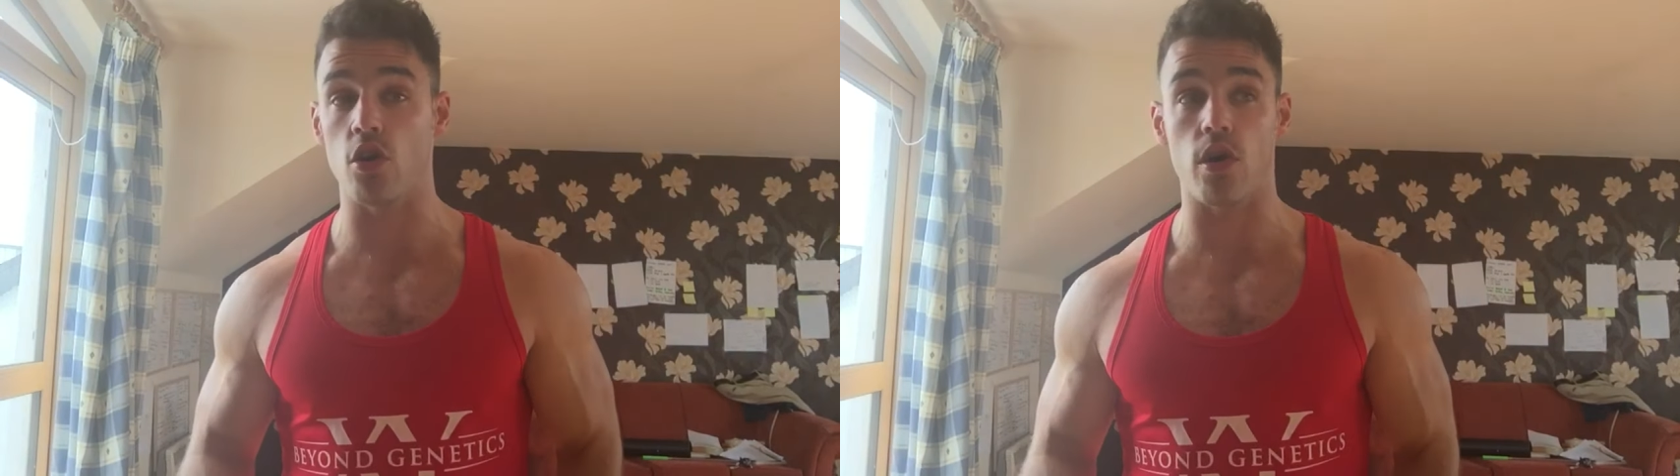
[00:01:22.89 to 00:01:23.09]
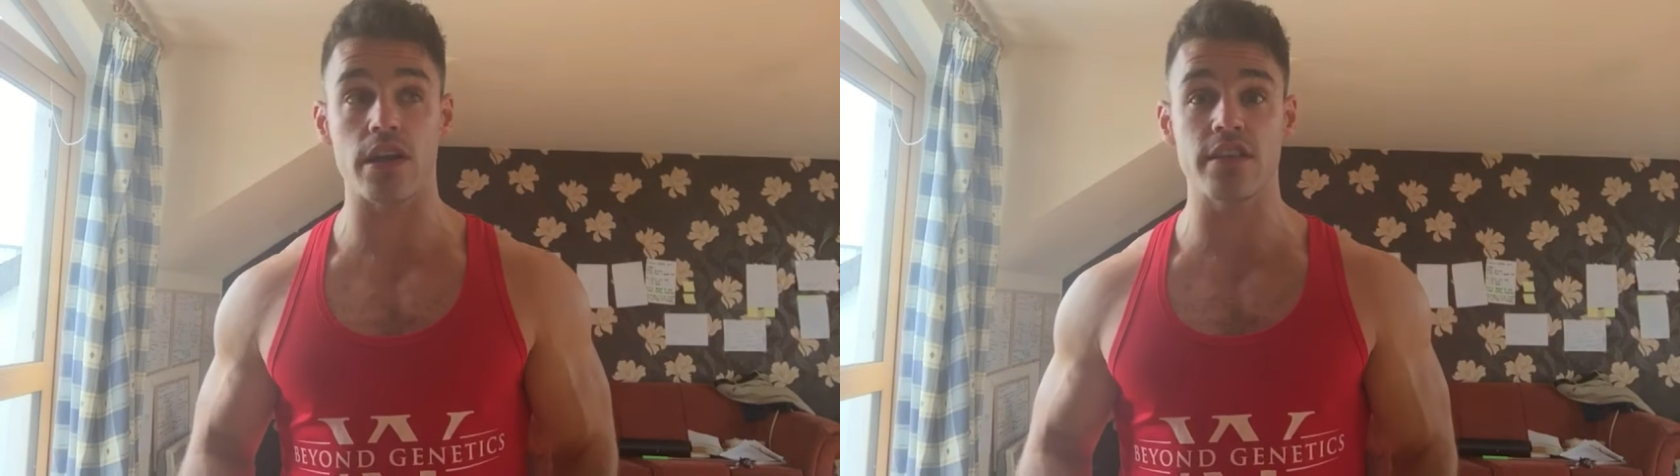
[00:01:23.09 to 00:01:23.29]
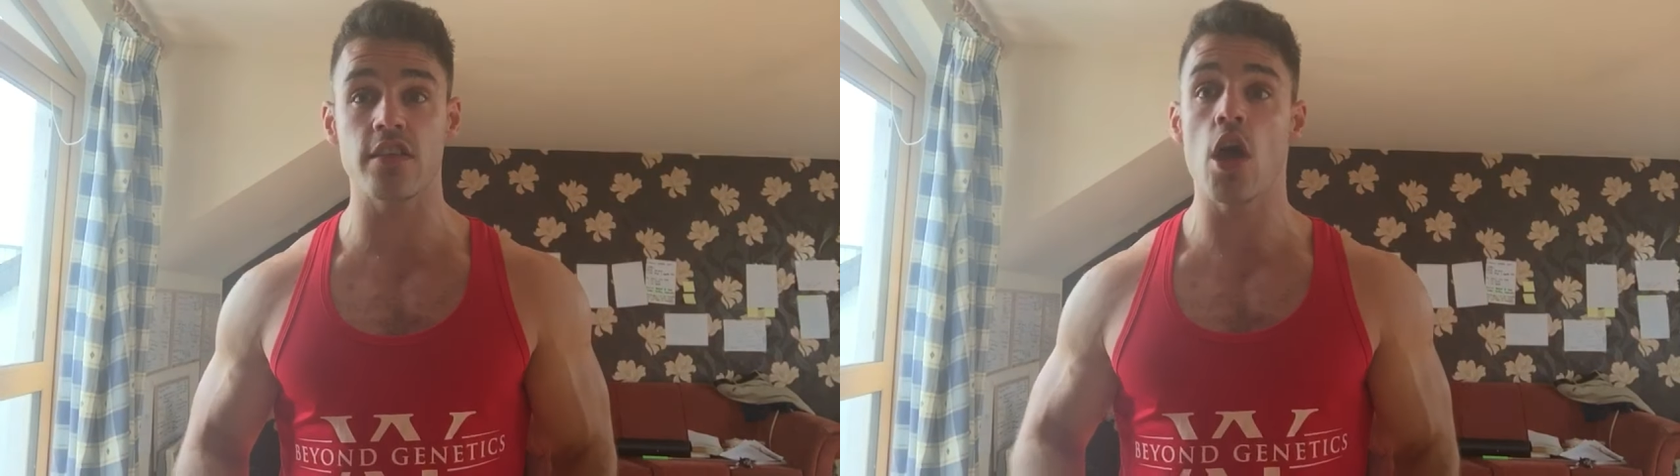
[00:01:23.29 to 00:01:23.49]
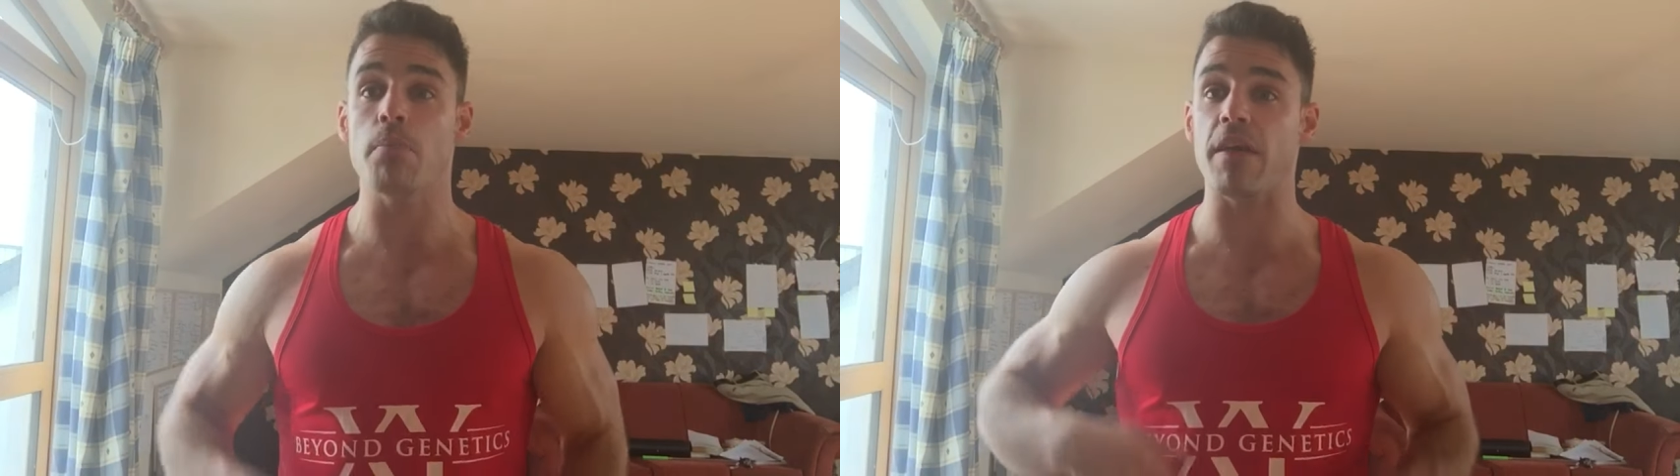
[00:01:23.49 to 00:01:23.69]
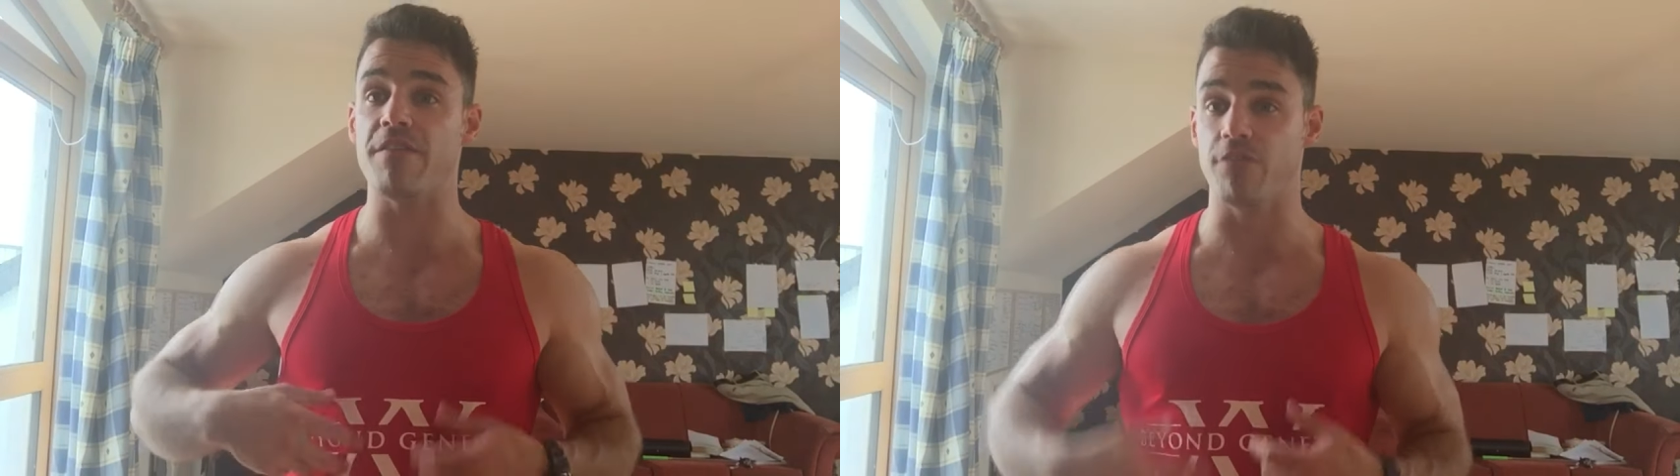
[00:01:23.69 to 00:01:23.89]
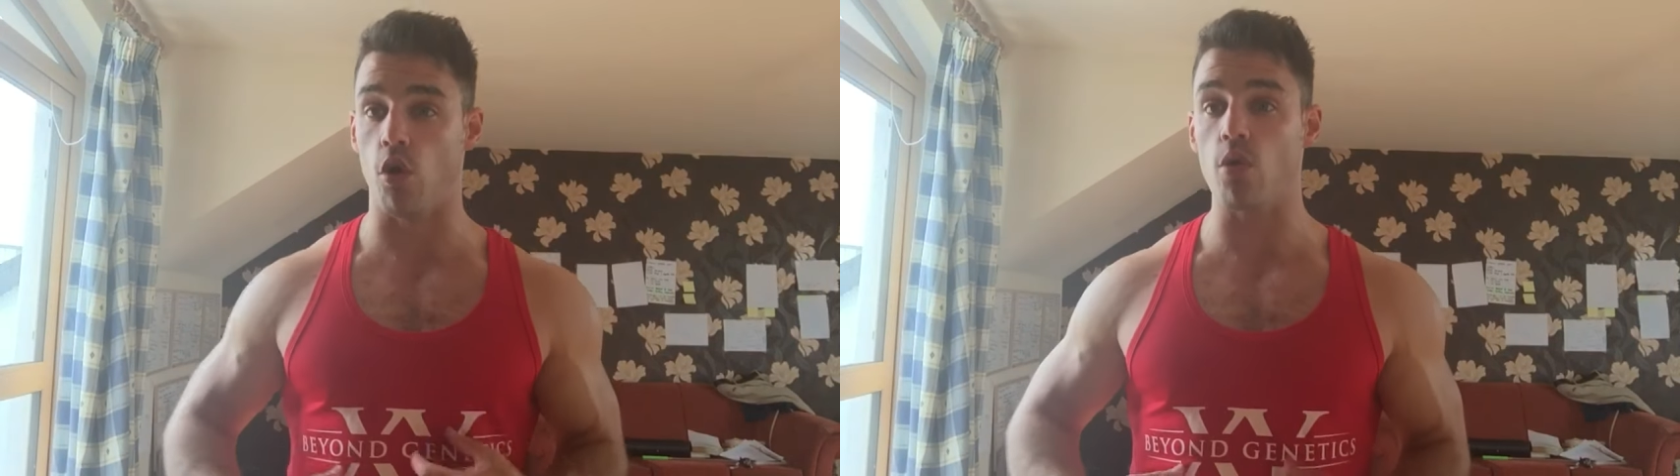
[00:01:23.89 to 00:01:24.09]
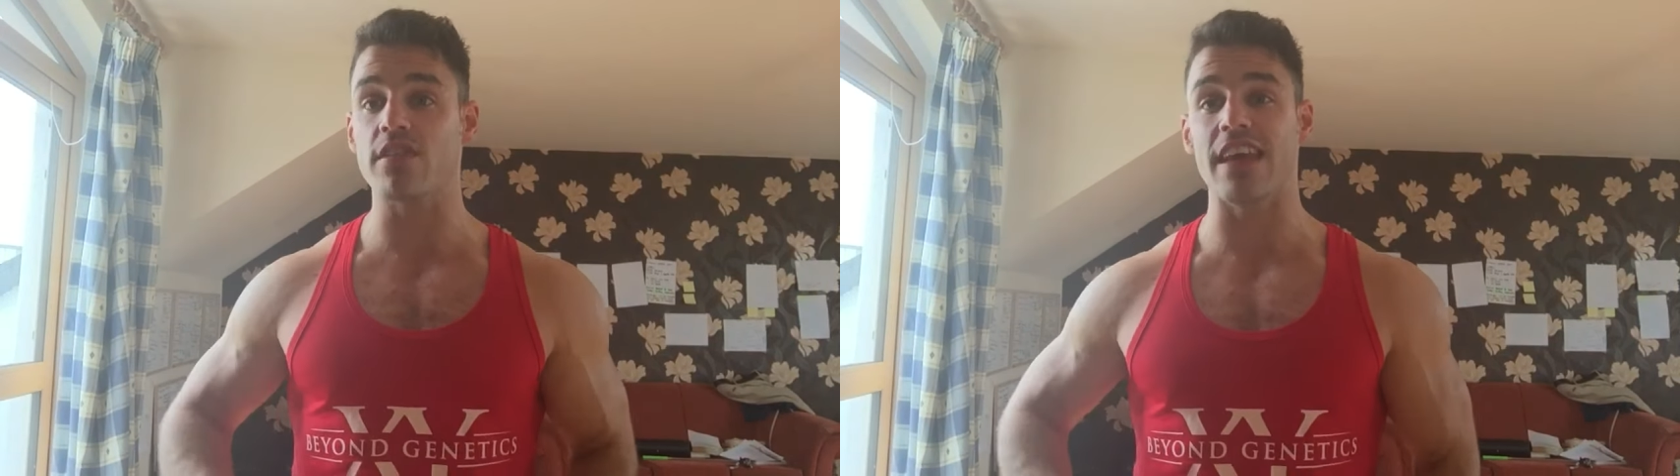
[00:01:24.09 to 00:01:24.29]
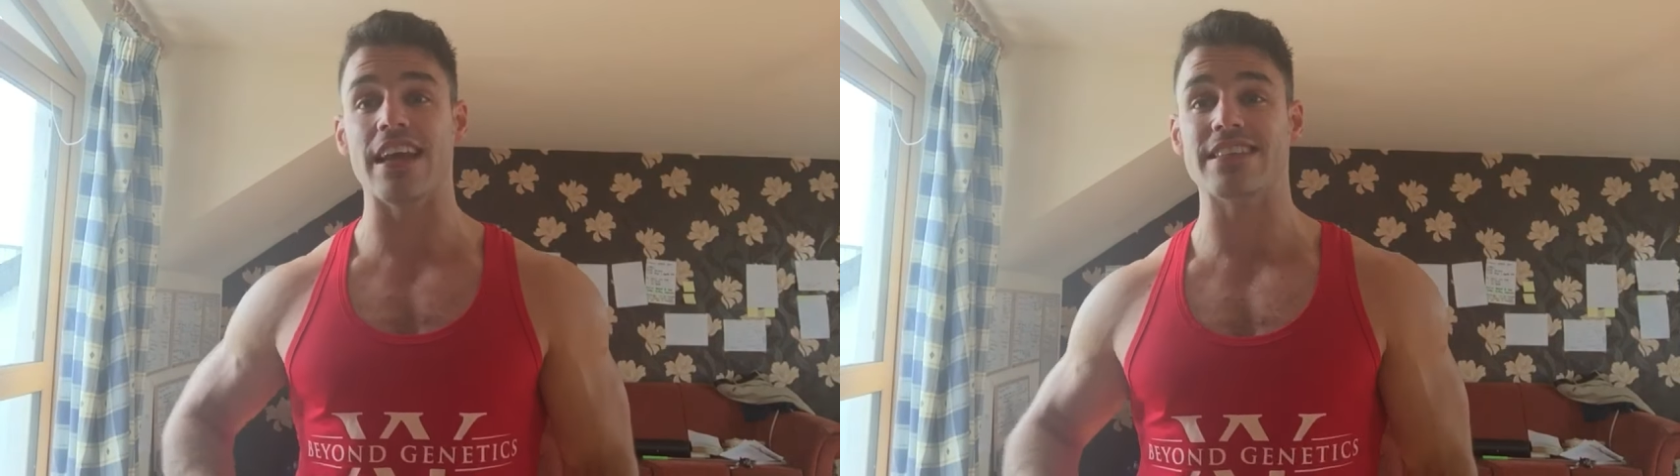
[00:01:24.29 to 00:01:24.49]
organs before
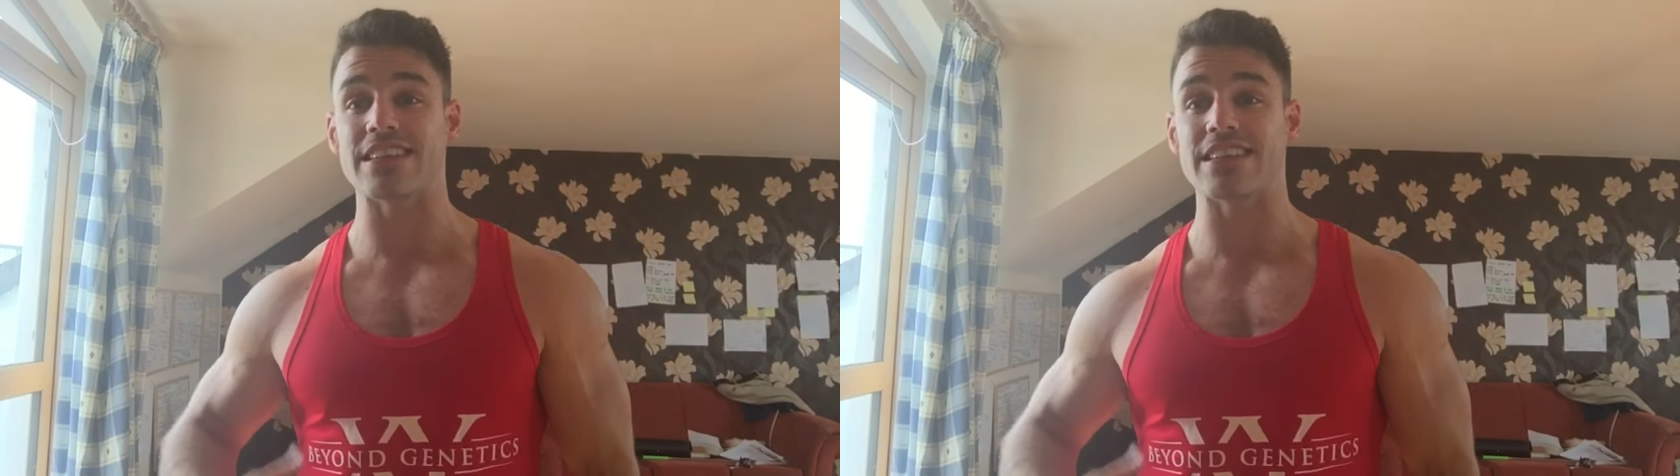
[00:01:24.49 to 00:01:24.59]
it takes